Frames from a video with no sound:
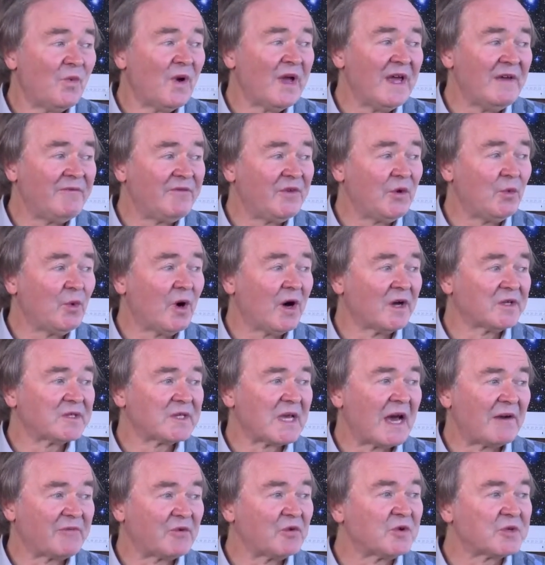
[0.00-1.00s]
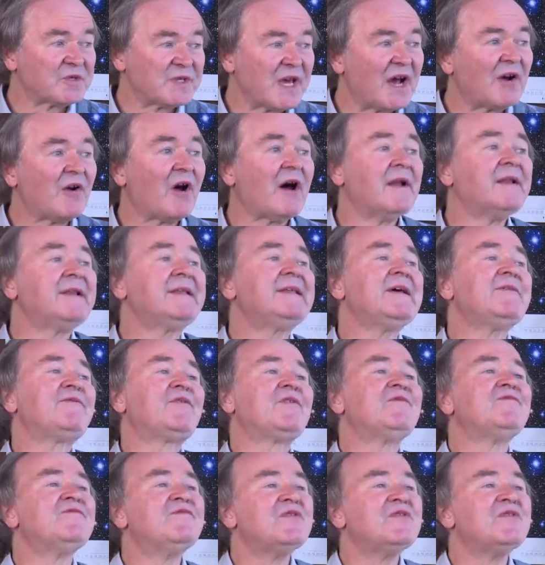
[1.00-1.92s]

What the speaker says: if you ask, of course, there are different